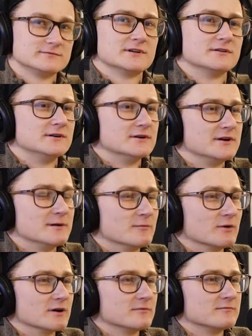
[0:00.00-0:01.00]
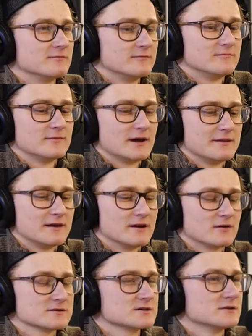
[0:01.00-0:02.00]
don't do it anymore. And then
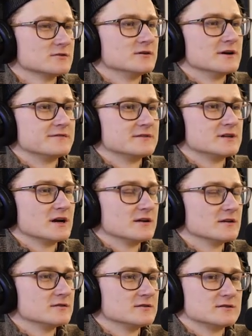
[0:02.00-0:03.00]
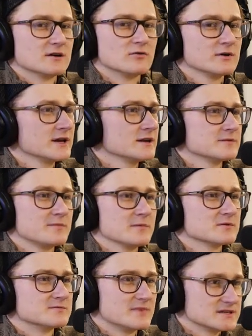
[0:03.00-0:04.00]
also, if th- eh, don't get into
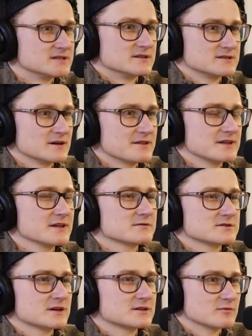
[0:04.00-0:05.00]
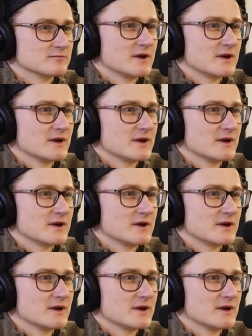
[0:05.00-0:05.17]
people's business. I think that was like the